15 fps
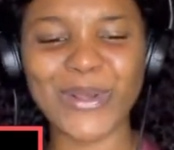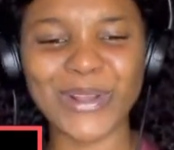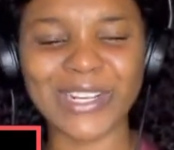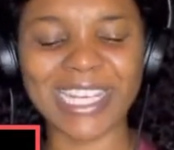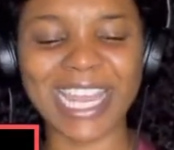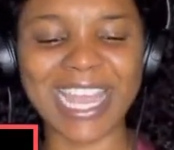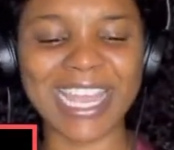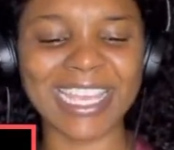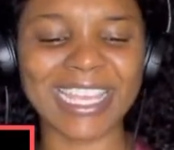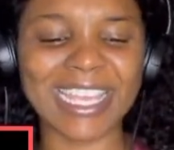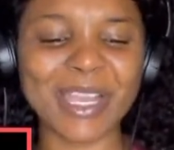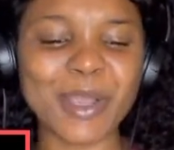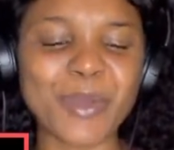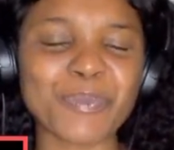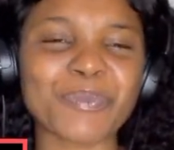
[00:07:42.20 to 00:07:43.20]
like
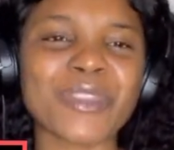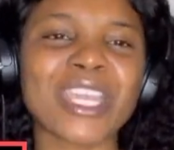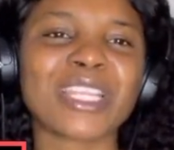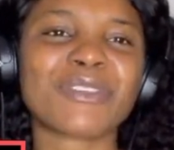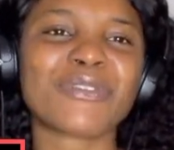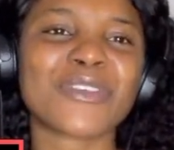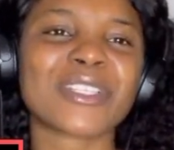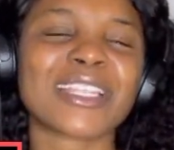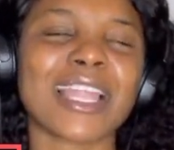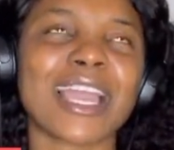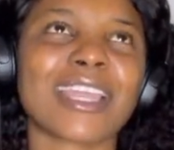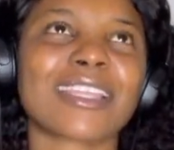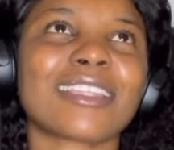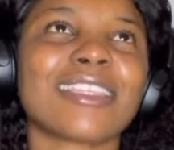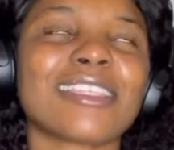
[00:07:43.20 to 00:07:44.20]
it feels
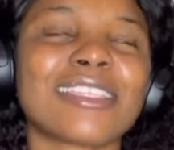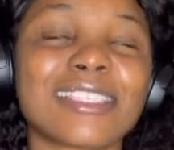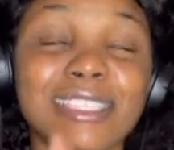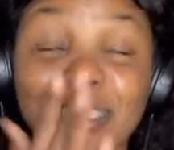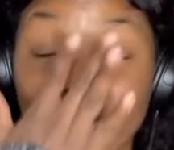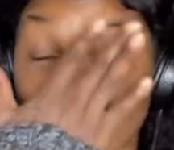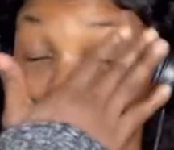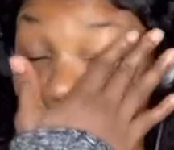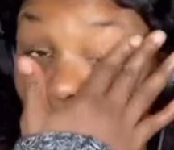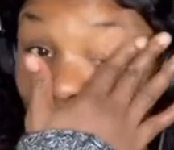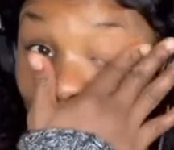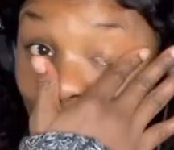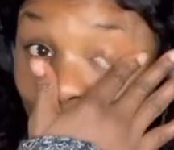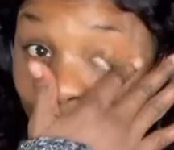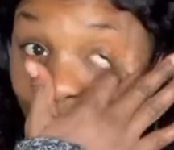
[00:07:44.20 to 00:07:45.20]
like this uh
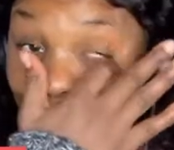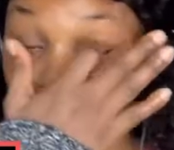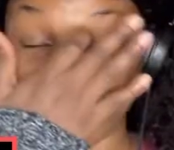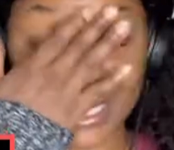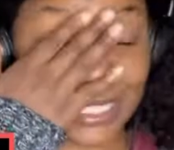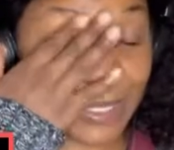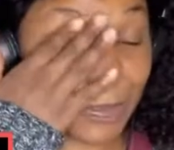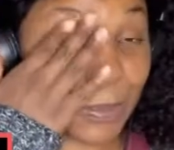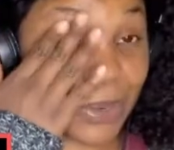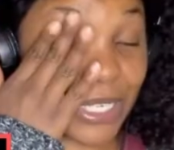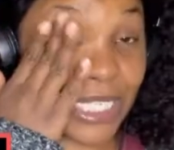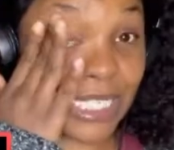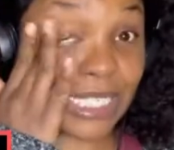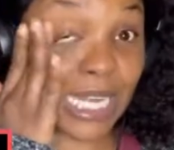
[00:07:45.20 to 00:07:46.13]
gwen is a person